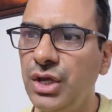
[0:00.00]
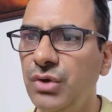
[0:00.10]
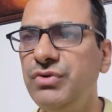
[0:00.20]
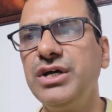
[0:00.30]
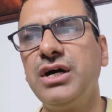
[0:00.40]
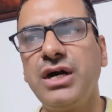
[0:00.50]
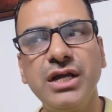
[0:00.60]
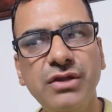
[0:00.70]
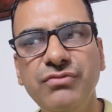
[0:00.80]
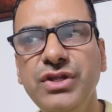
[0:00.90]
With a
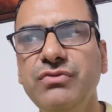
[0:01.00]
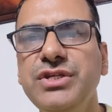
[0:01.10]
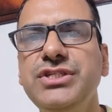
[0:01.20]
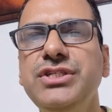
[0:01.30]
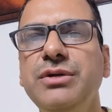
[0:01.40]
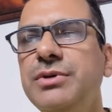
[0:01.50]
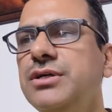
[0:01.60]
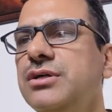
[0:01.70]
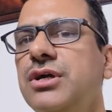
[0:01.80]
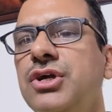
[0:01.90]
higher frequency
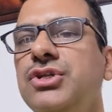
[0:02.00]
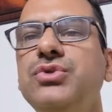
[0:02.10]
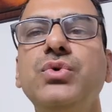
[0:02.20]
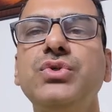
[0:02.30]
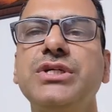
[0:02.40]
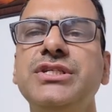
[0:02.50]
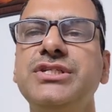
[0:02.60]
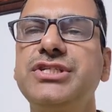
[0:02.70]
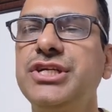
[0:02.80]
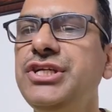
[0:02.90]
among
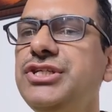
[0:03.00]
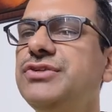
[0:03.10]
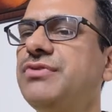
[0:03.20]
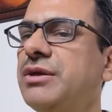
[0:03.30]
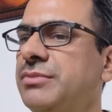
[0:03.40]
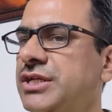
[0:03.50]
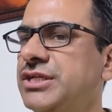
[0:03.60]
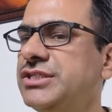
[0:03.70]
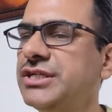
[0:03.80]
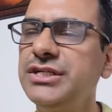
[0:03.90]
resource-constrained
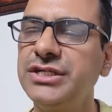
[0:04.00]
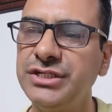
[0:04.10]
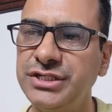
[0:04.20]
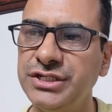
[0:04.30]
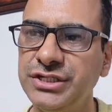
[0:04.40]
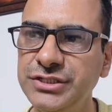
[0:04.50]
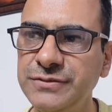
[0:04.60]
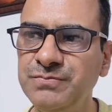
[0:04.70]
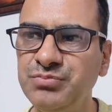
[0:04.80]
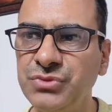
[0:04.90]
families and countries,
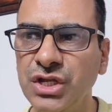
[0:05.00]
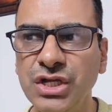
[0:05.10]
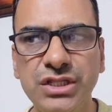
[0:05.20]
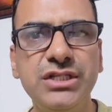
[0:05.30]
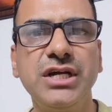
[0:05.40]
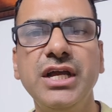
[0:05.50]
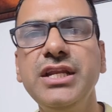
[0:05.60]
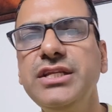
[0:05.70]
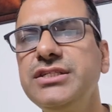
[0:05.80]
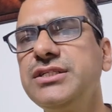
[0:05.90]
this high
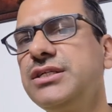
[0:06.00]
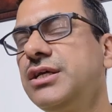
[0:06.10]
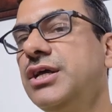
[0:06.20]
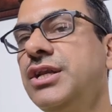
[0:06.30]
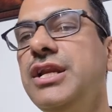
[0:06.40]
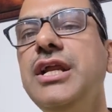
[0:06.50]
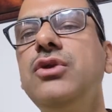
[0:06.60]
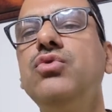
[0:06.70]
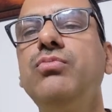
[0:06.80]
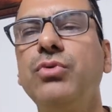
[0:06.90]
risk relates
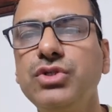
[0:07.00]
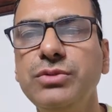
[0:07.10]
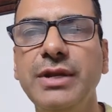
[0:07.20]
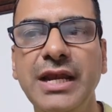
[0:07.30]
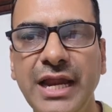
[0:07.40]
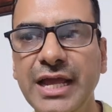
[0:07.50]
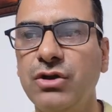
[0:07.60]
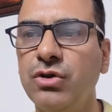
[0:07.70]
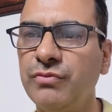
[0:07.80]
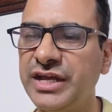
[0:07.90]
to possible lack
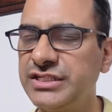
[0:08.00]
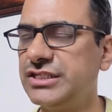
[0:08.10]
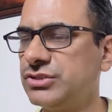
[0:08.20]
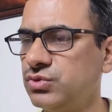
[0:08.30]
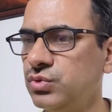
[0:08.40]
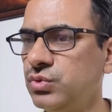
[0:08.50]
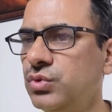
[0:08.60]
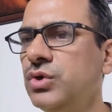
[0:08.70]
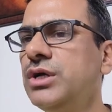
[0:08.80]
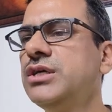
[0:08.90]
of access to
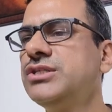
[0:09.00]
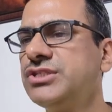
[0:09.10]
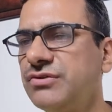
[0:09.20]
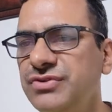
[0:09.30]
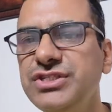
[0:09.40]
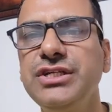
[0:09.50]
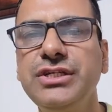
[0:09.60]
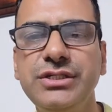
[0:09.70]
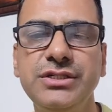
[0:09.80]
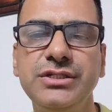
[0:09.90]

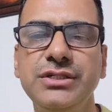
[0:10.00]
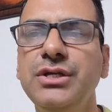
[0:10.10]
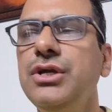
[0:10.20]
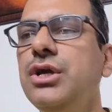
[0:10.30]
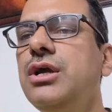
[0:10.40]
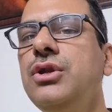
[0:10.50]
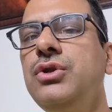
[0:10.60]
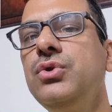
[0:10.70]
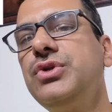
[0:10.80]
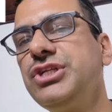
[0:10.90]
sufficient
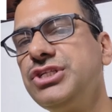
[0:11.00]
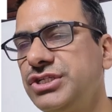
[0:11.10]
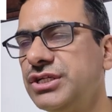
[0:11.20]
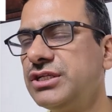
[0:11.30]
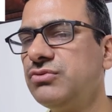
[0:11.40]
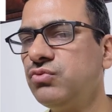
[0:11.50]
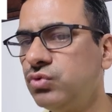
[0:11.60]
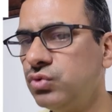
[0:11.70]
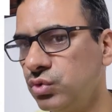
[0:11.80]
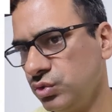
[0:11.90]
nutritional
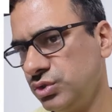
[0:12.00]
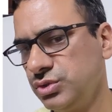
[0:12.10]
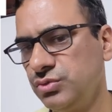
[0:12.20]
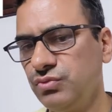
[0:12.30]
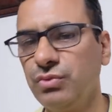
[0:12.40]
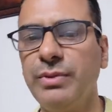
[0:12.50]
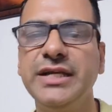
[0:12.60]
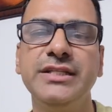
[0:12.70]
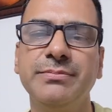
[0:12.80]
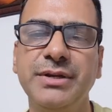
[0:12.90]
food by
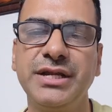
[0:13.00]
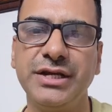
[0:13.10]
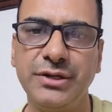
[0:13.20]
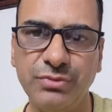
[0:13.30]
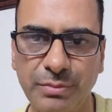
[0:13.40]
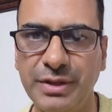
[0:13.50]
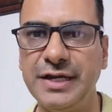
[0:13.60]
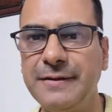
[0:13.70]
the pregnant women.